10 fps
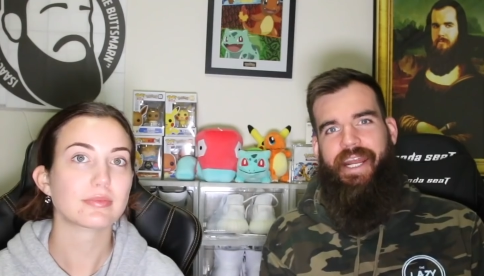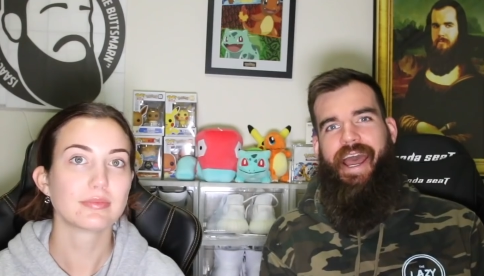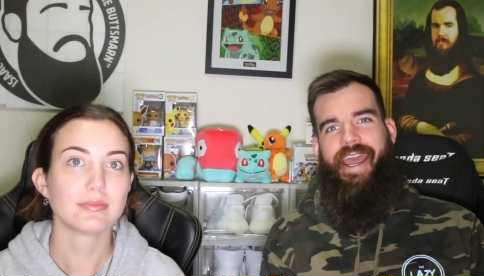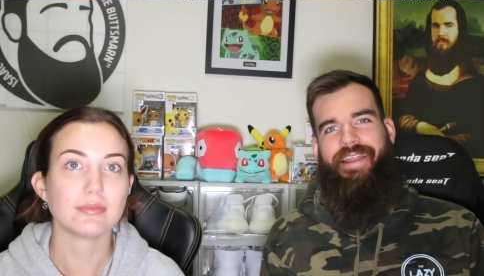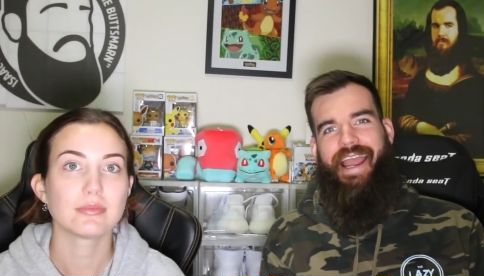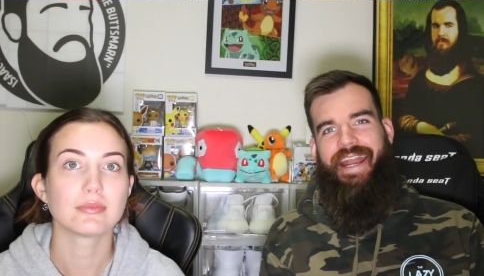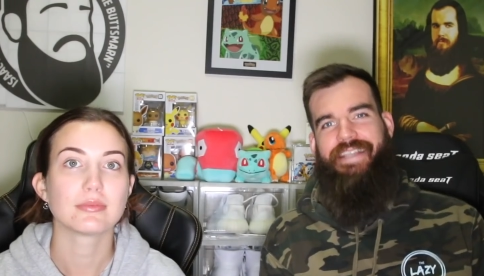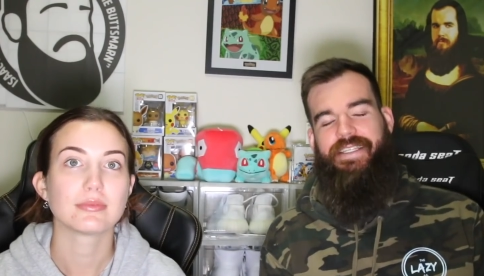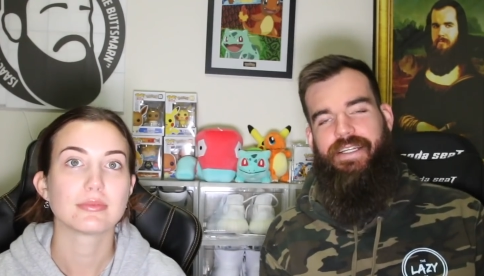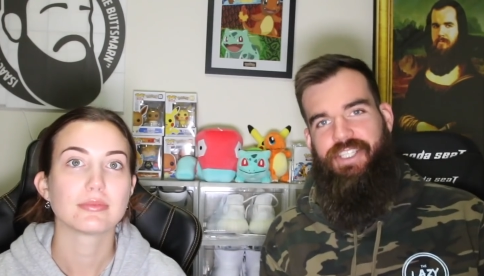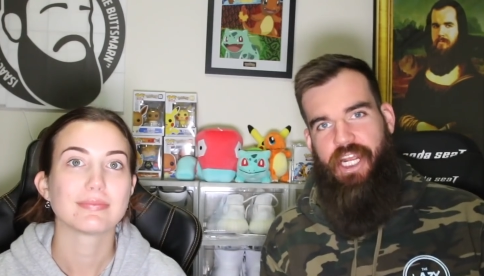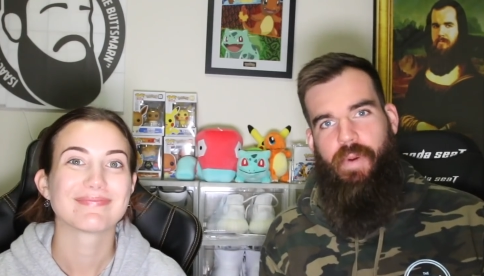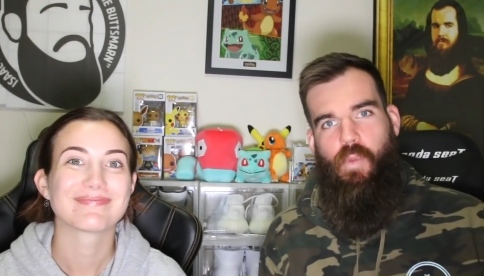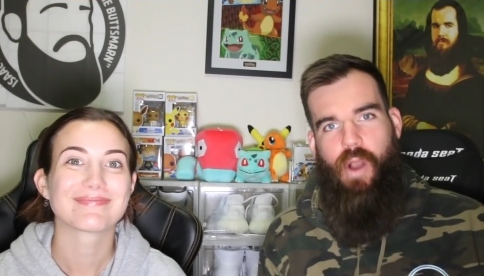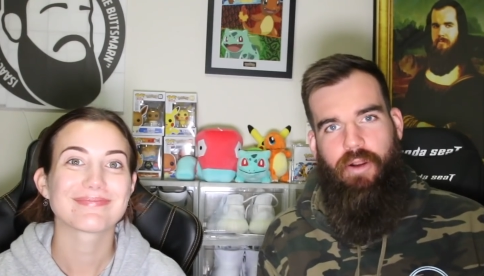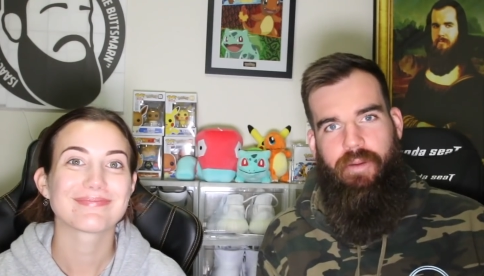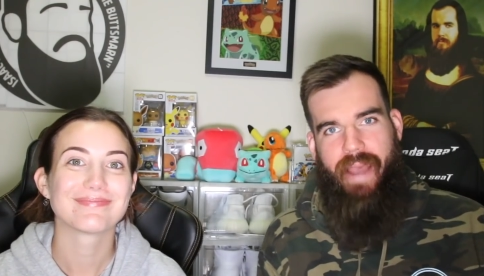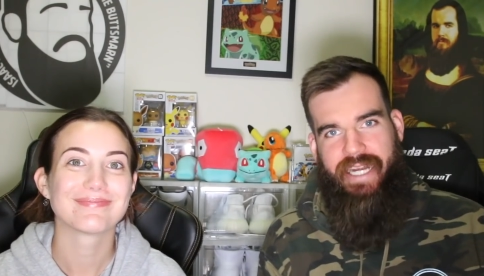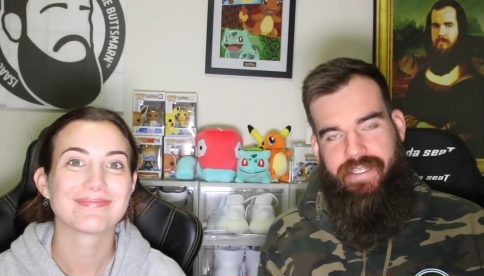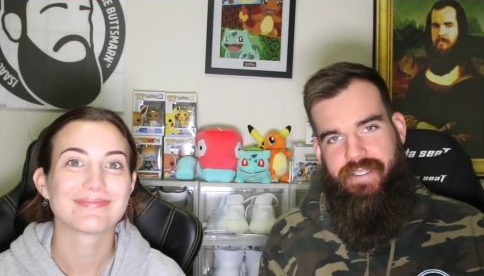Speaker 1: G'day ladies and gentlemen,
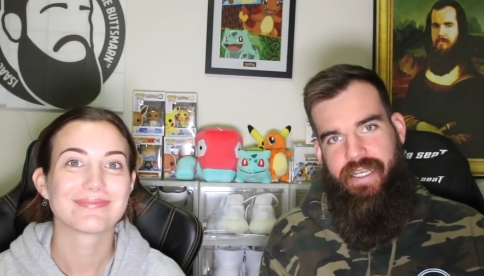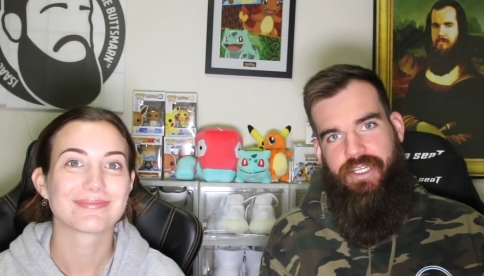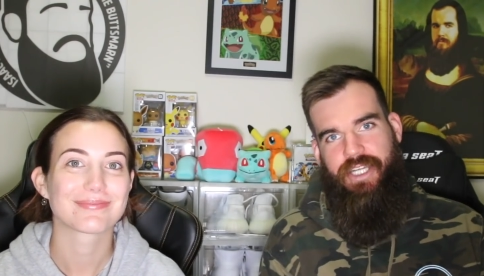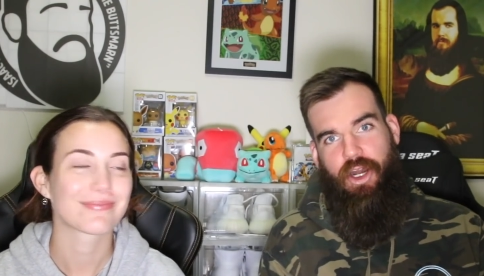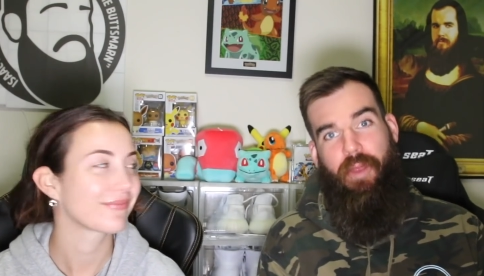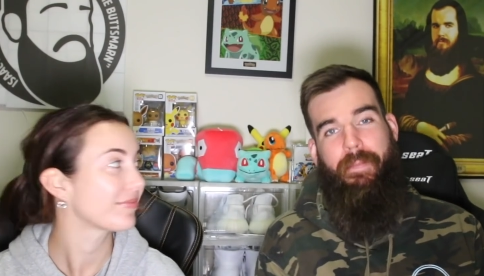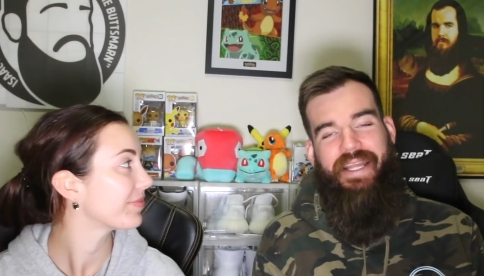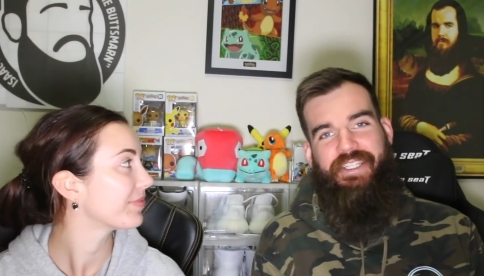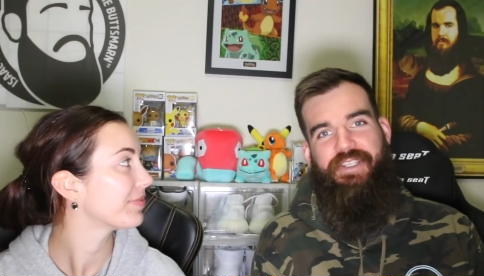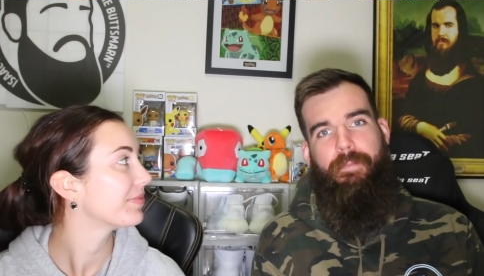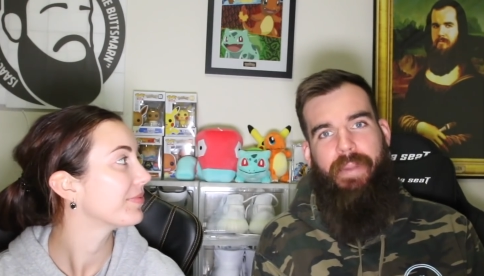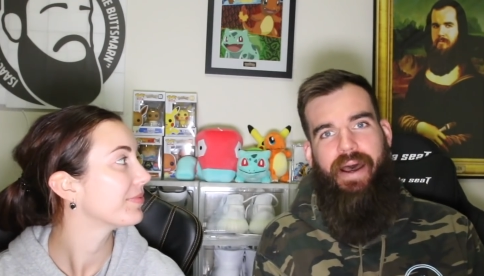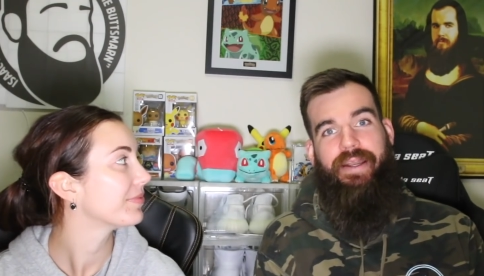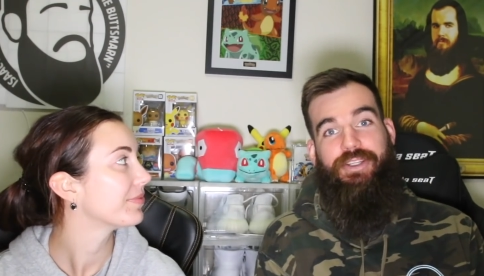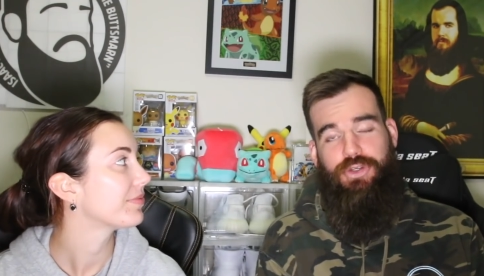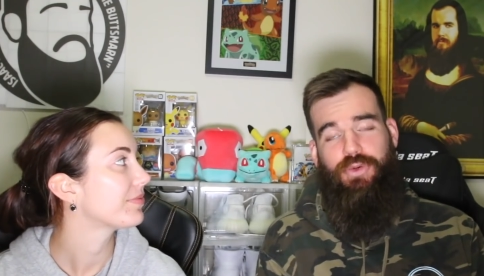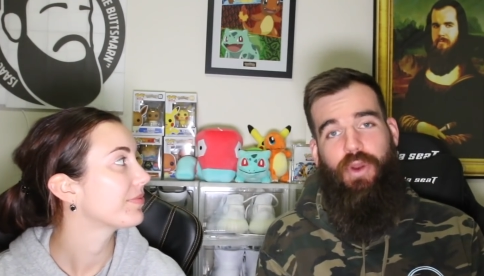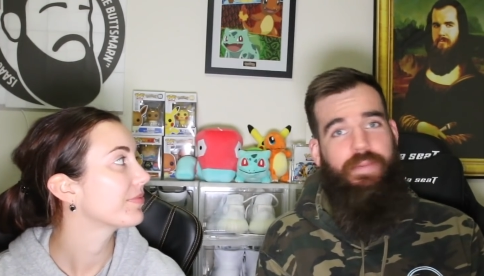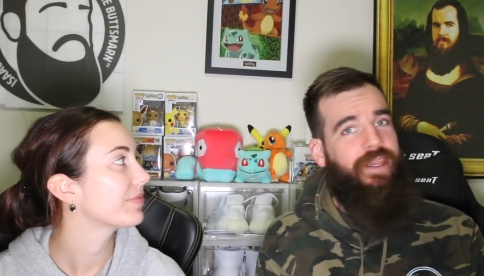welcome back to the second channel, The Butts Man two. I'm